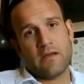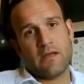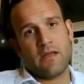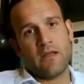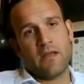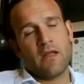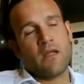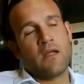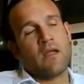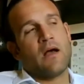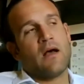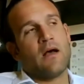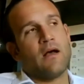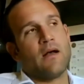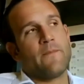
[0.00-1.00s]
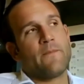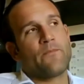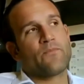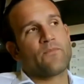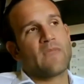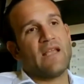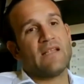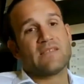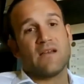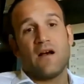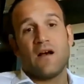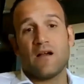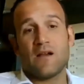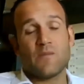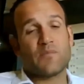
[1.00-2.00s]
Right. It's
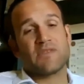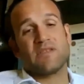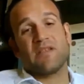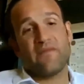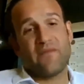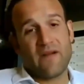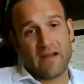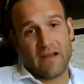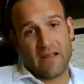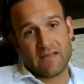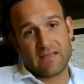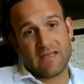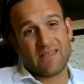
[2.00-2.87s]
100% financing.